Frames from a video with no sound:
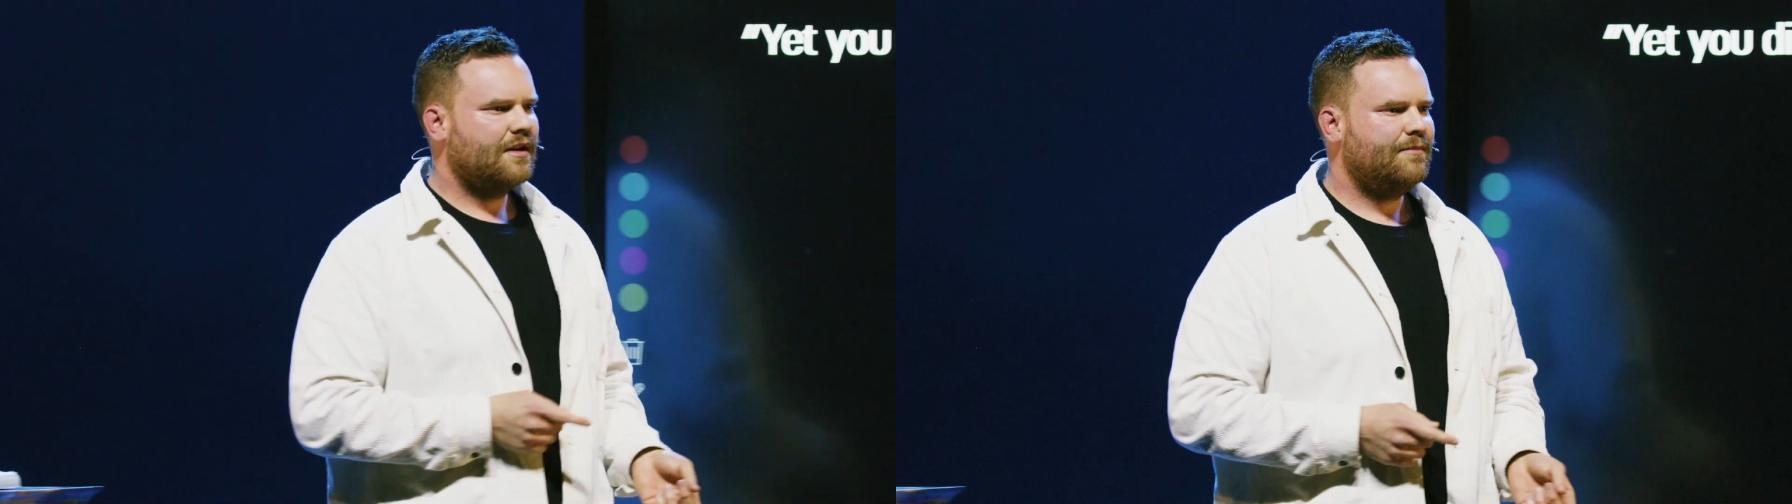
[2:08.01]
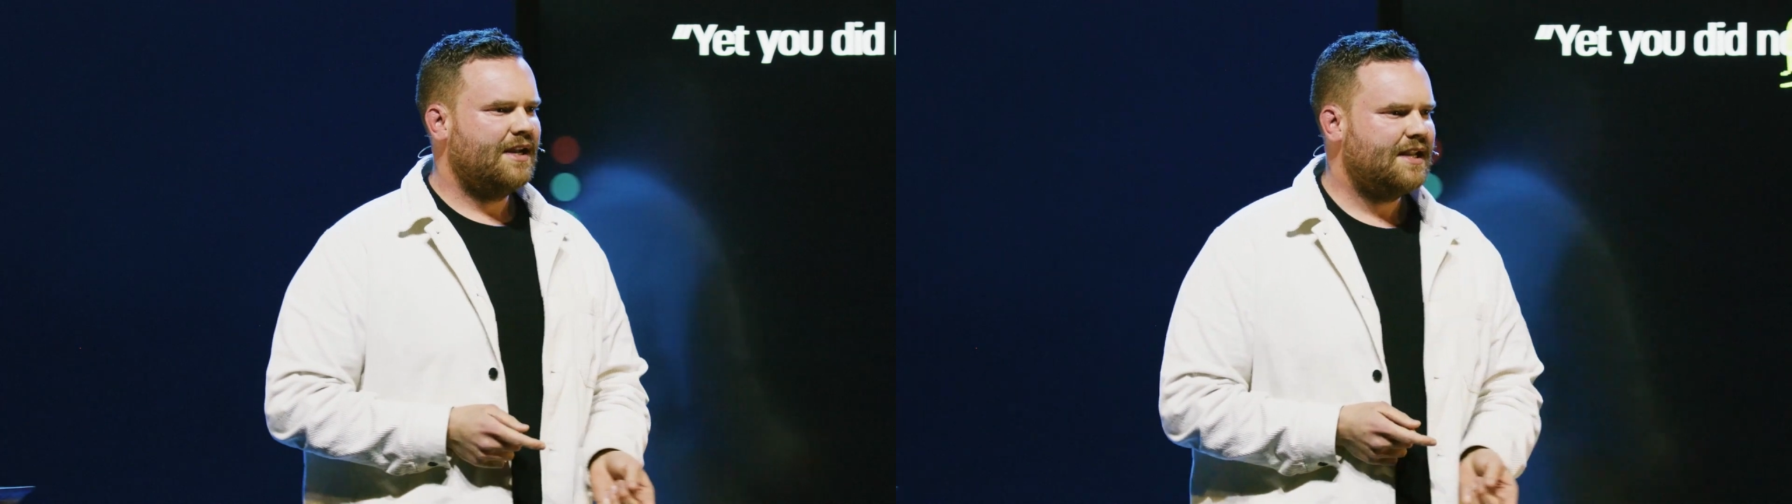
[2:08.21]

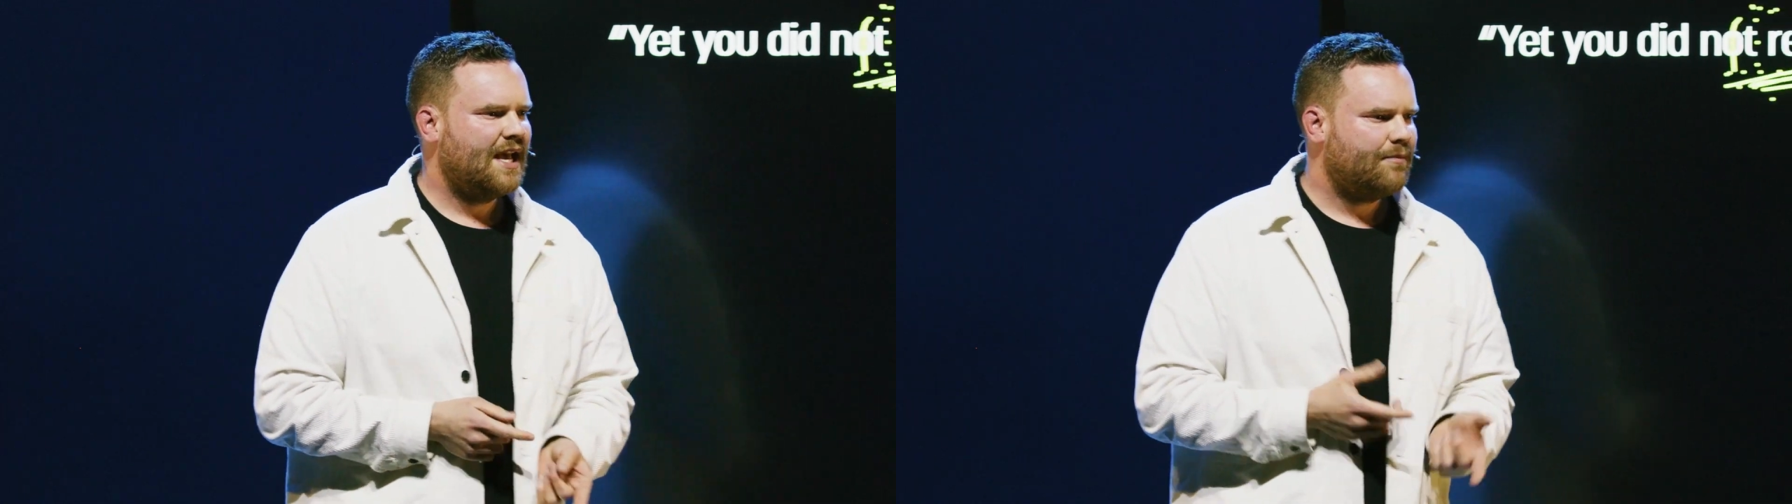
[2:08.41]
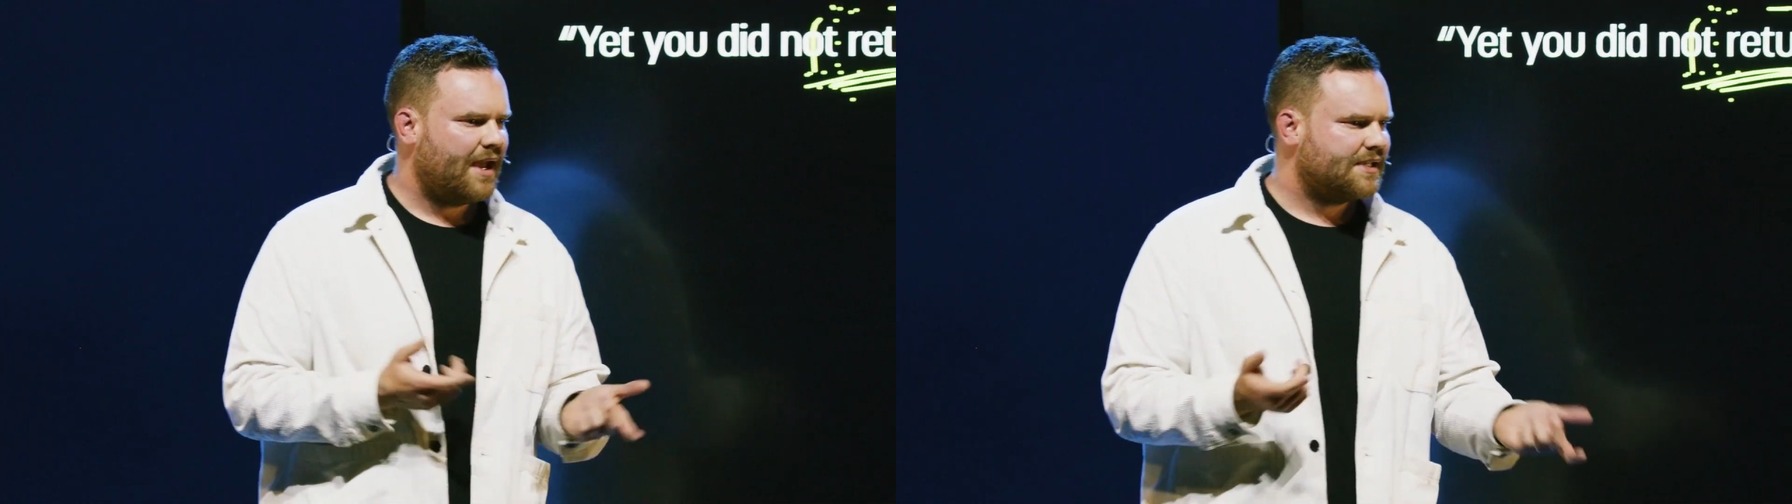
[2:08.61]
and my
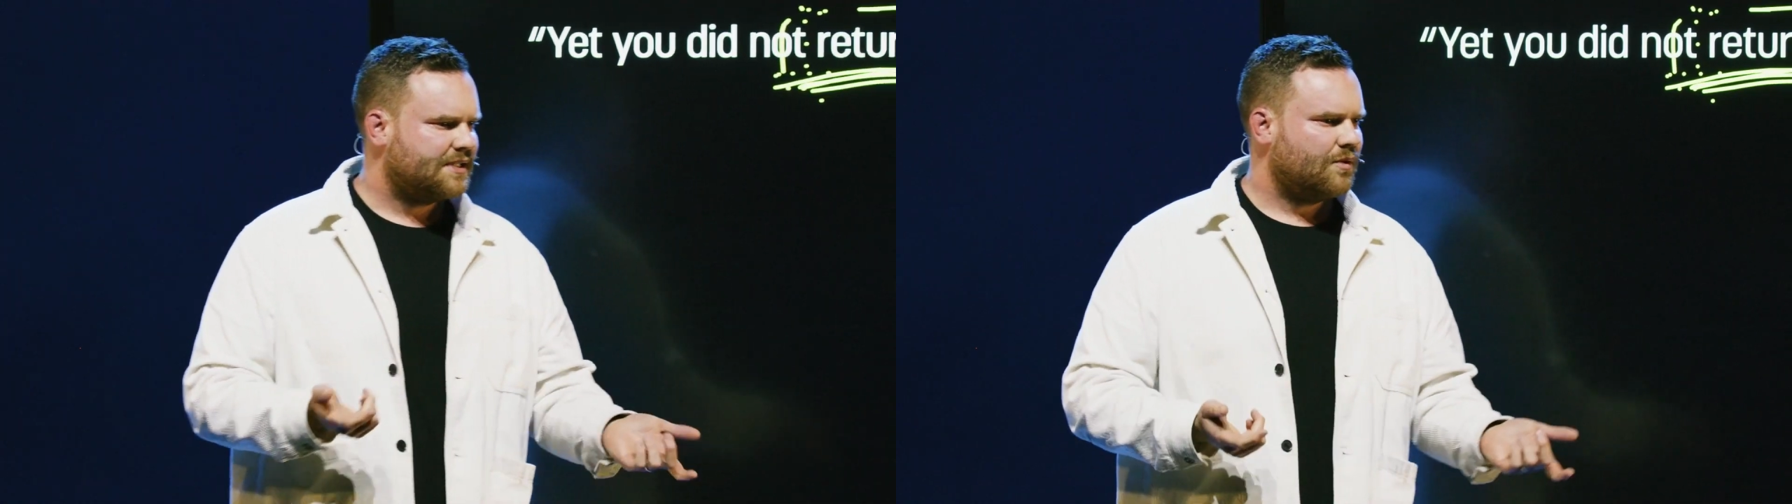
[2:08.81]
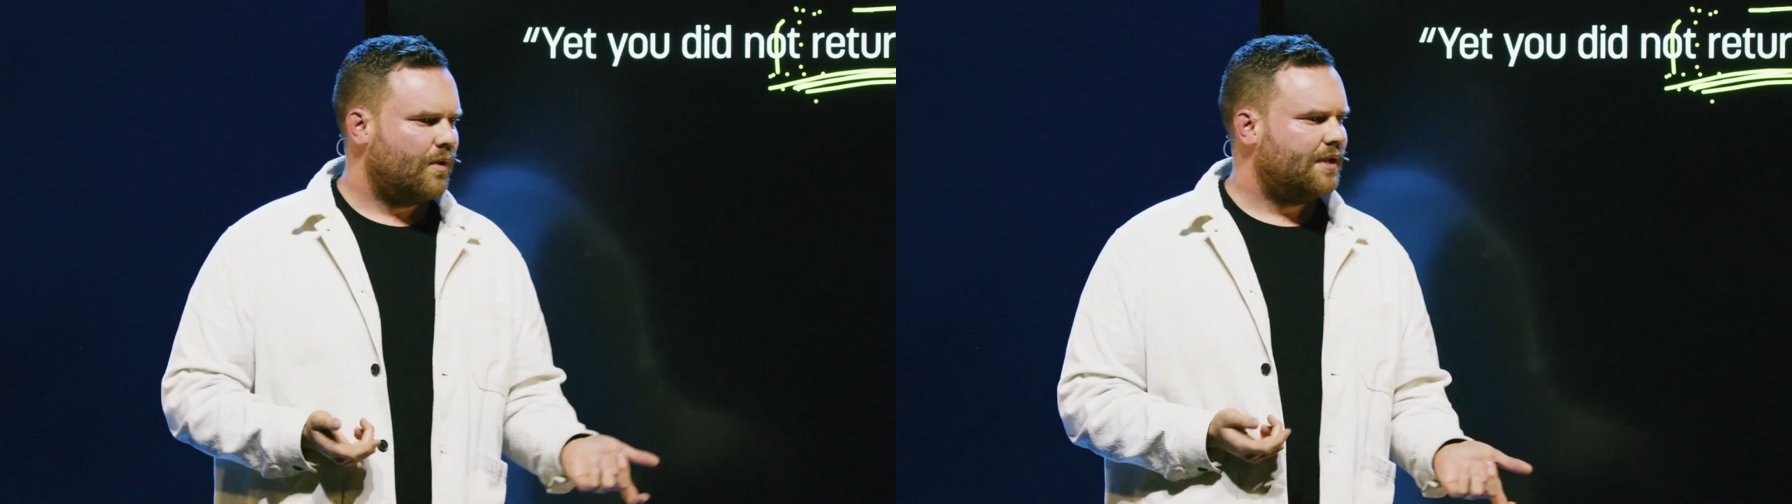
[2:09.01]
dad
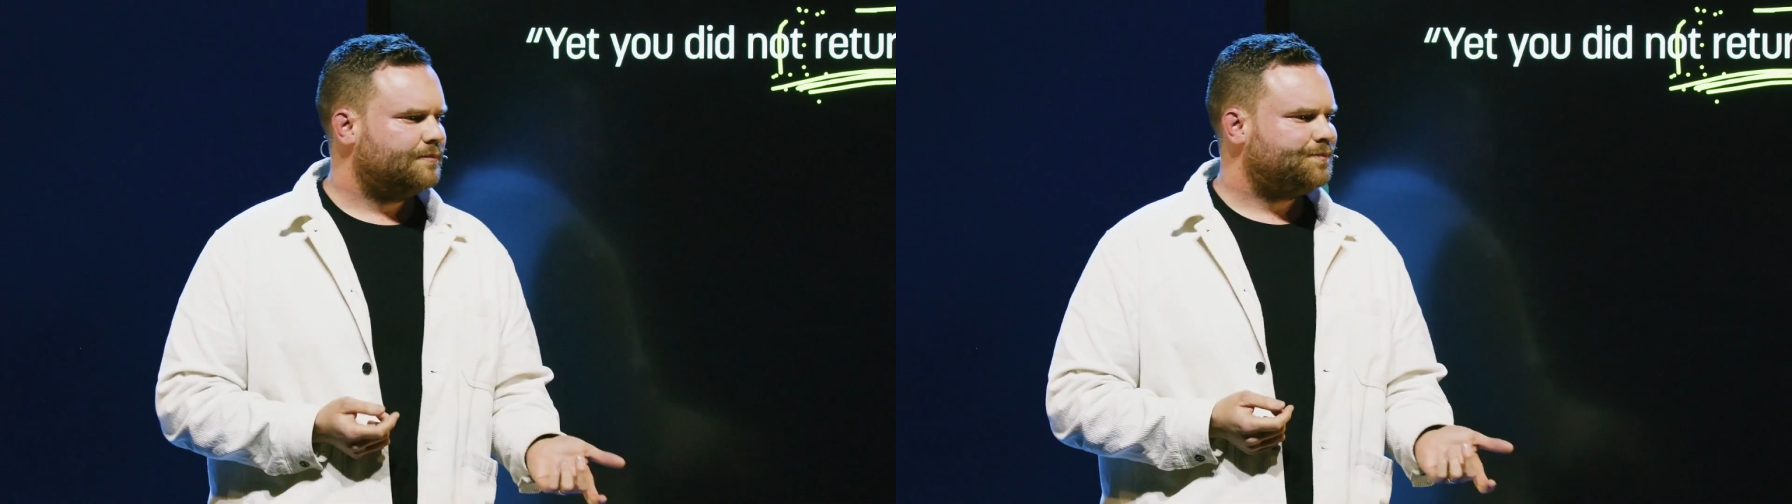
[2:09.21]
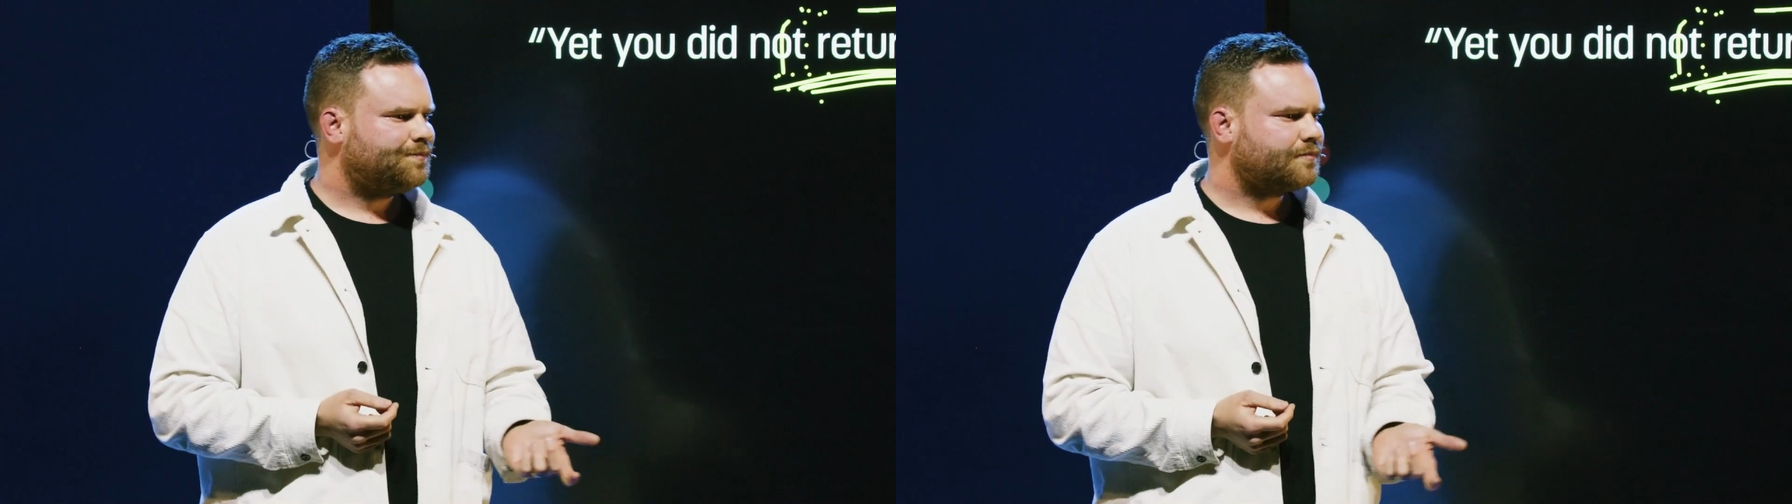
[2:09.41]
passes
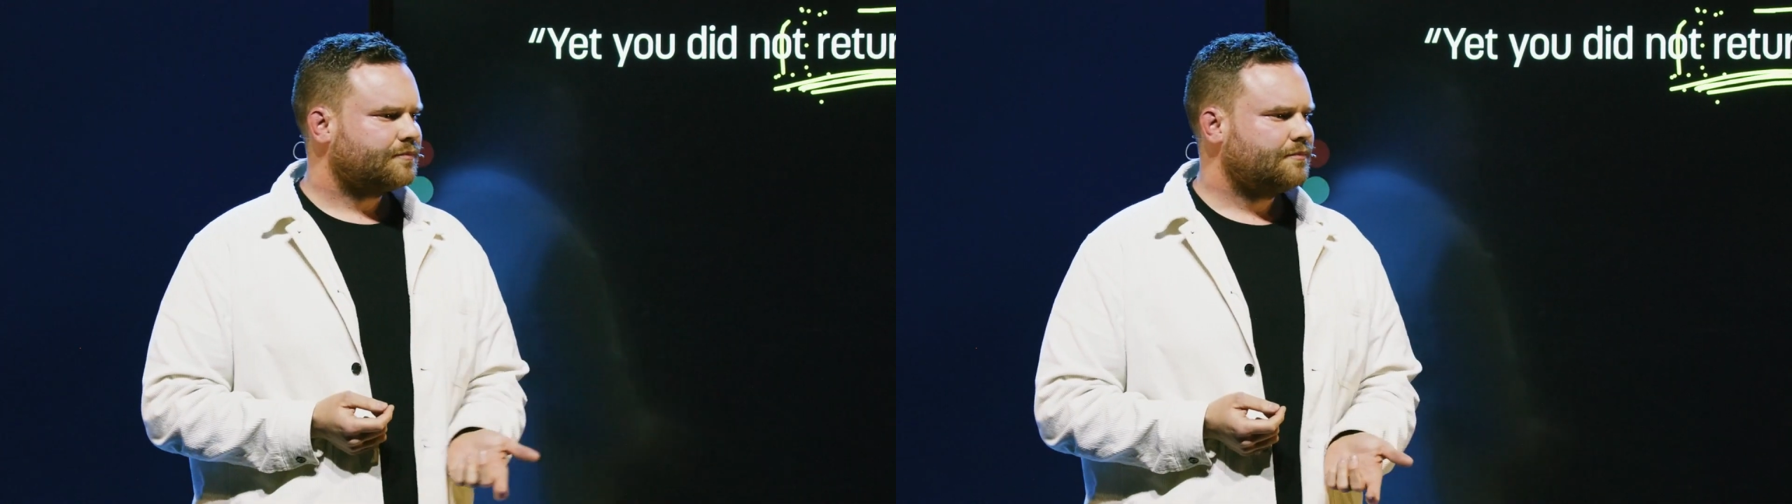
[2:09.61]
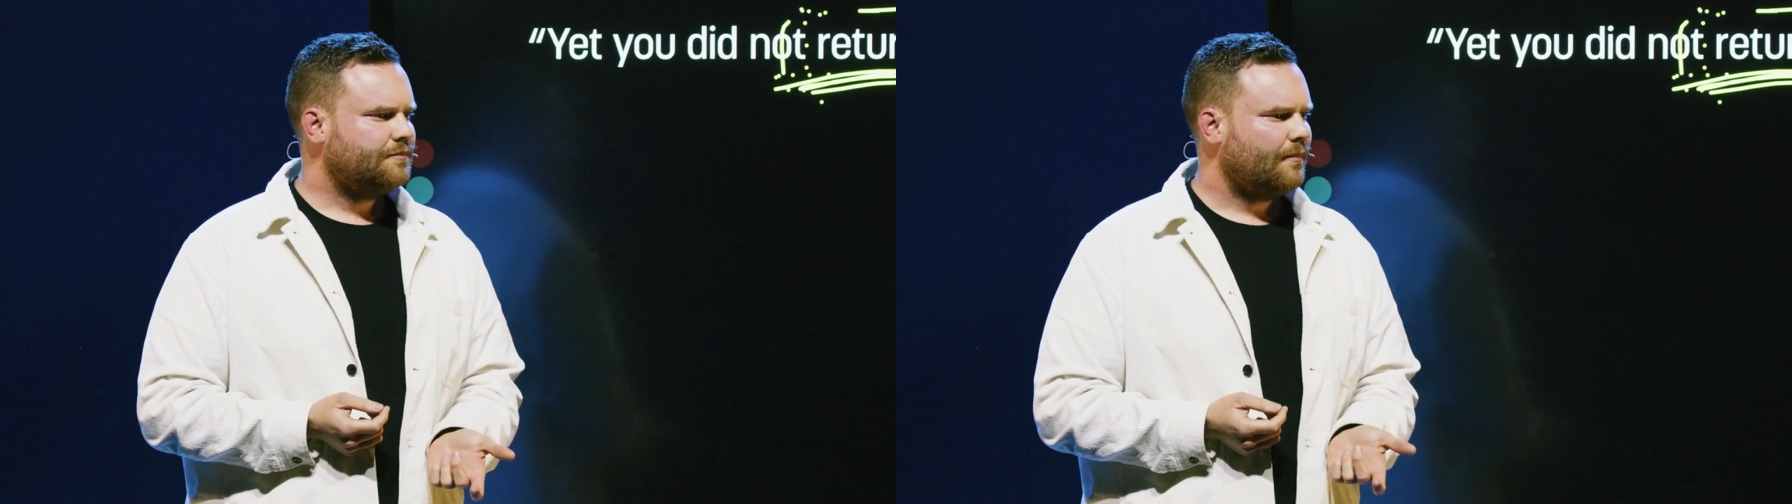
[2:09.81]

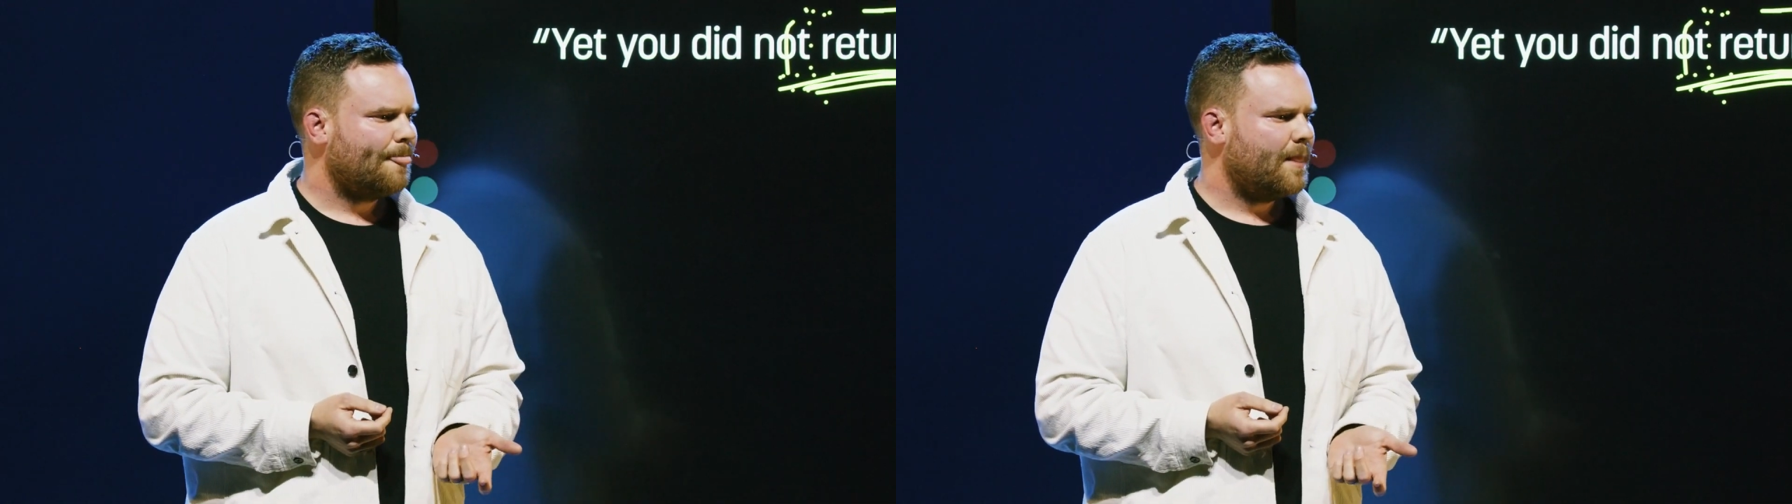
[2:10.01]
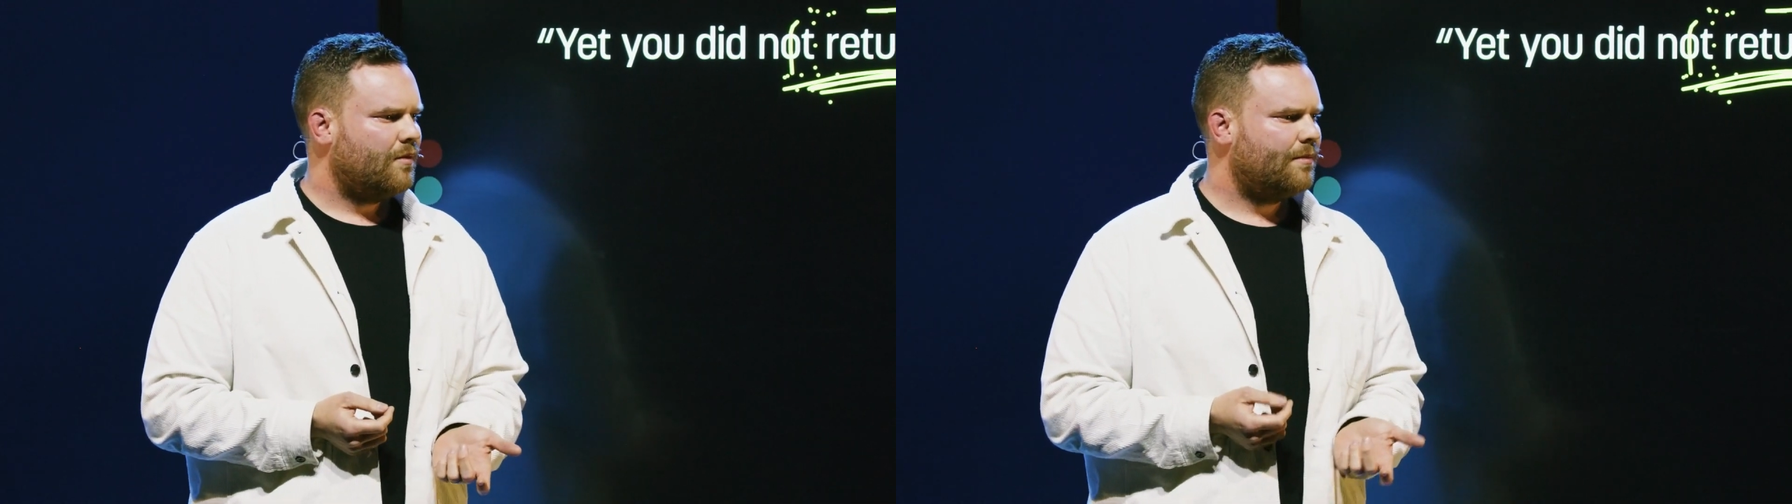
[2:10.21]
away.